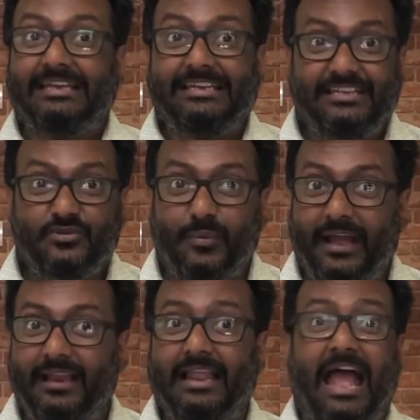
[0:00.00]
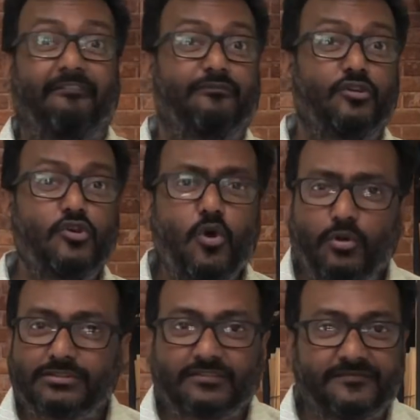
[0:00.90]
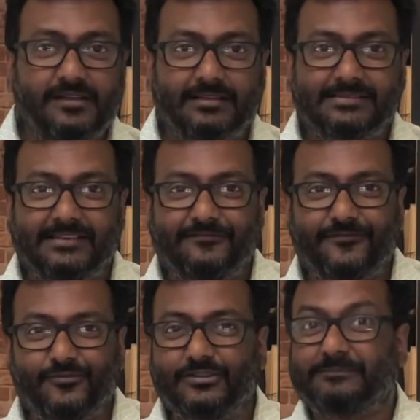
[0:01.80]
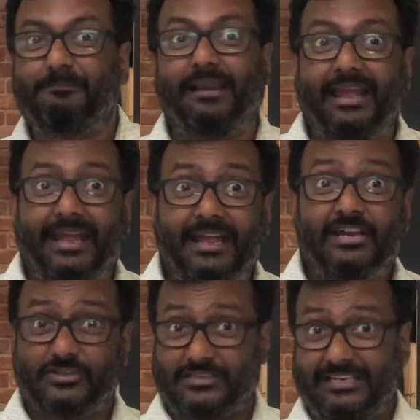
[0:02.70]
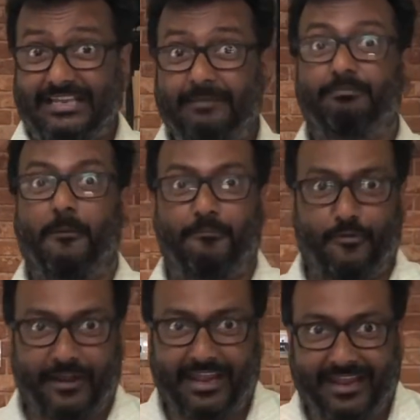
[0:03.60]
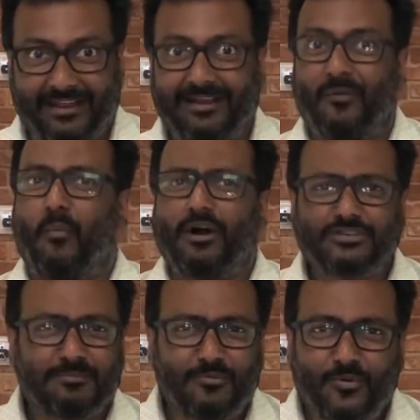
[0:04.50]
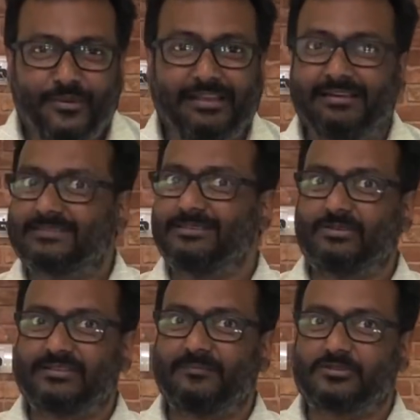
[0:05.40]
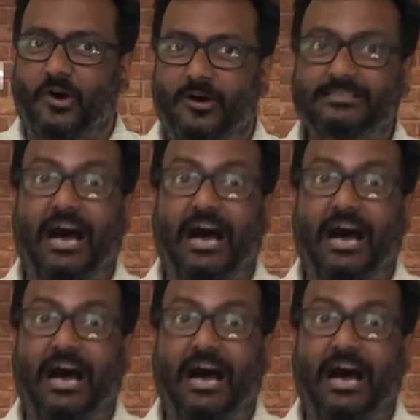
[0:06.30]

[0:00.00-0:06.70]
Eat well, have loads of nuts and fruits, play, sleep, pray, watch a movie, listen to some songs.